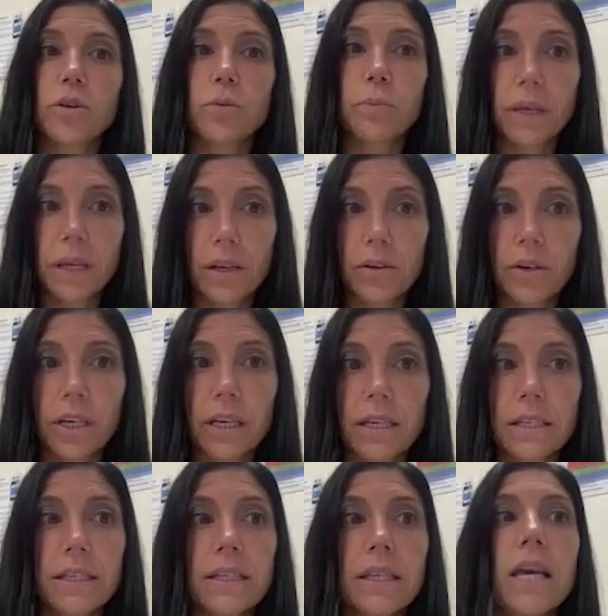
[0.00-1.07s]
your
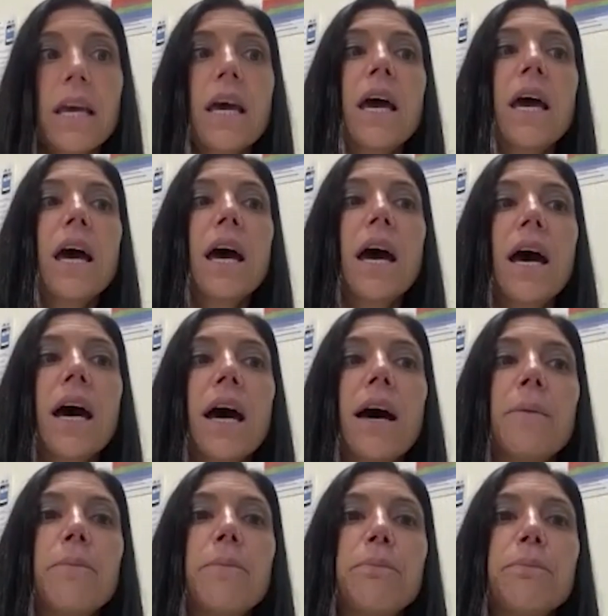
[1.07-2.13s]
periods.
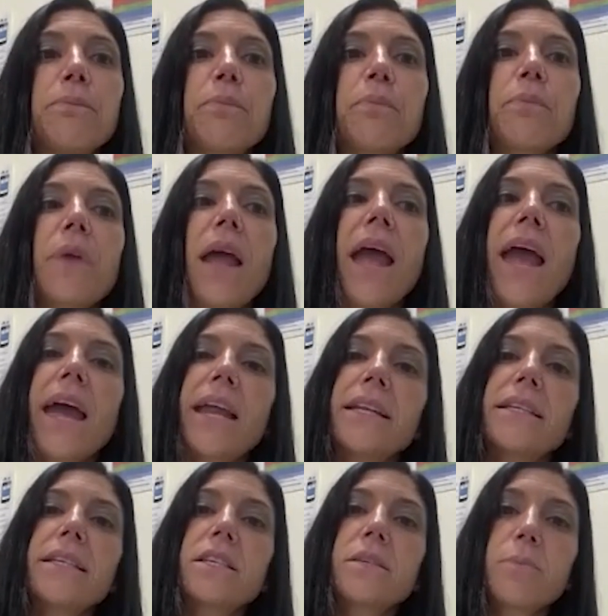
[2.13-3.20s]
Um,
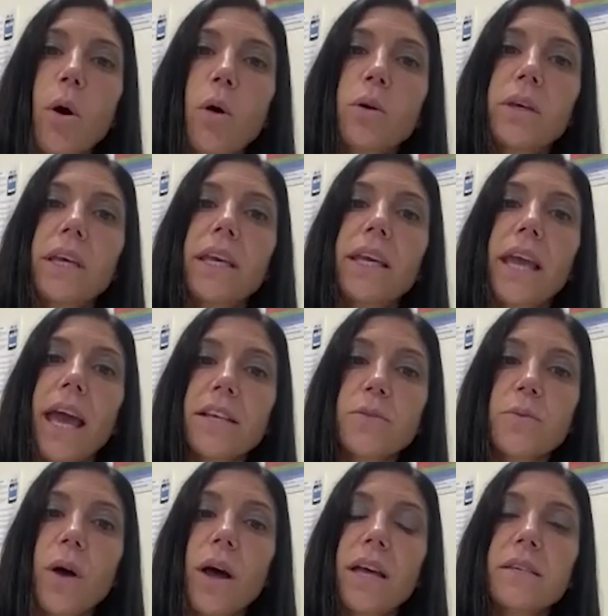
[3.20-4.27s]
and smoking, as
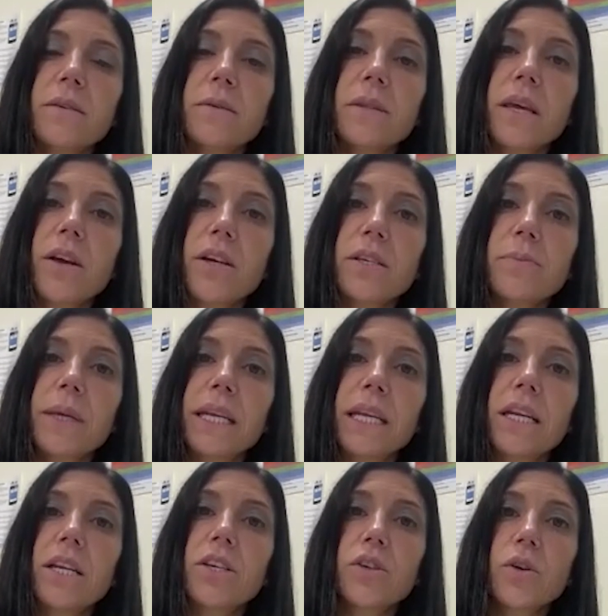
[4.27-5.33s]
well as there has been
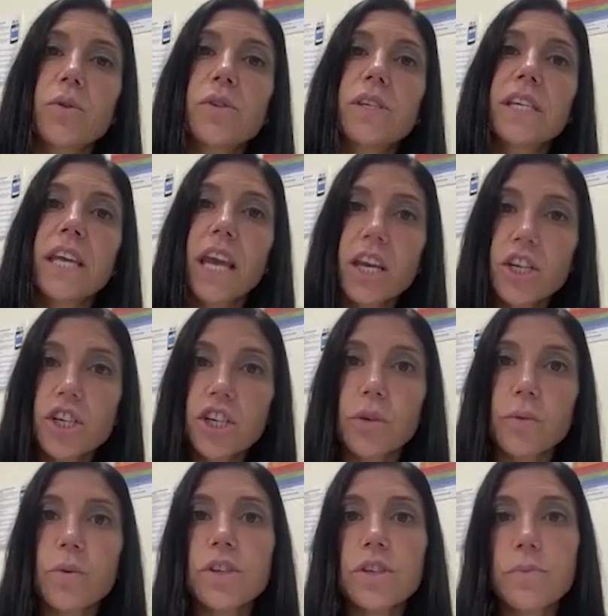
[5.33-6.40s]
an association
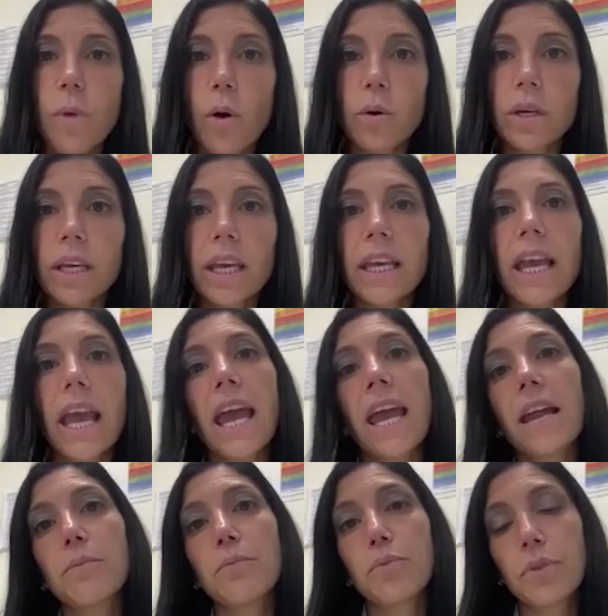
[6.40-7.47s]
with smoking
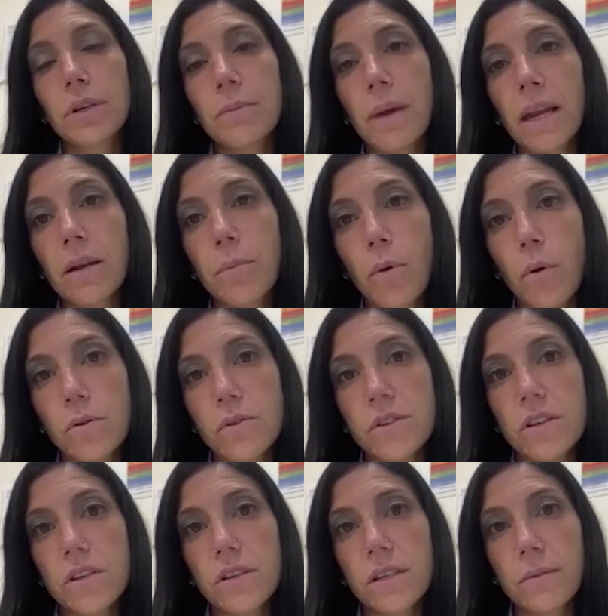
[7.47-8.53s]
and
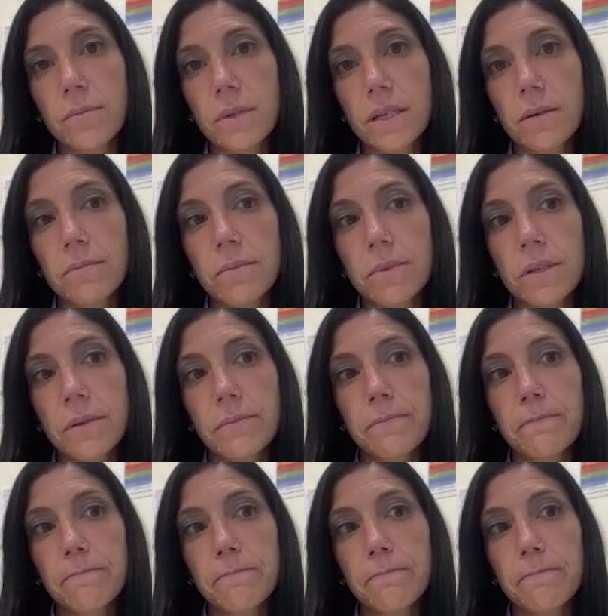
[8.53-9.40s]
premenopausal symptoms.